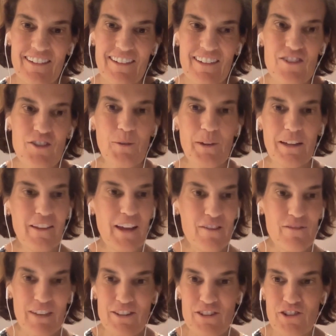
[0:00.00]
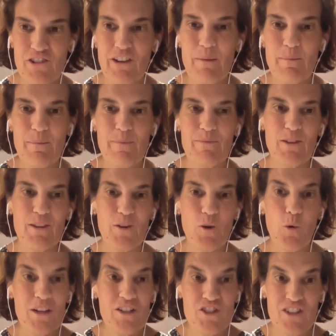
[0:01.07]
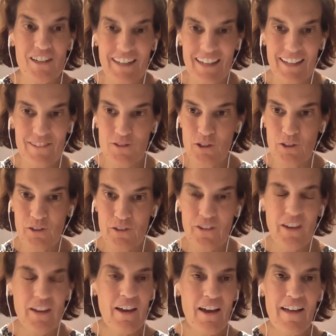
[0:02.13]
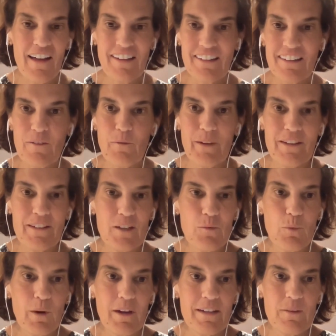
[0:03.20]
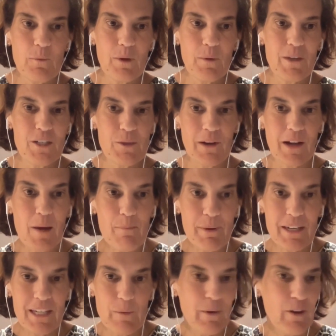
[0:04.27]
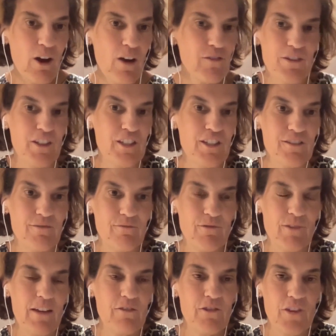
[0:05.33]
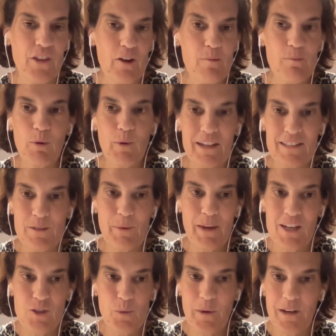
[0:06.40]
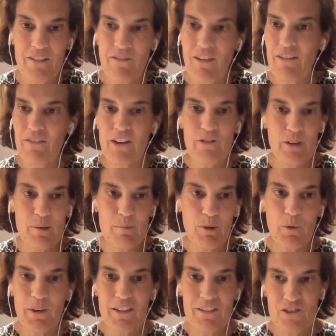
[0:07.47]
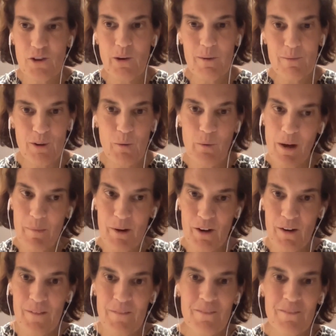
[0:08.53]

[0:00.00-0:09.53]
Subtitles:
doing a lot of Instagram question and answers. We went to a company and we offered this to their employees, and we had 2,500 employees show up for a webinar.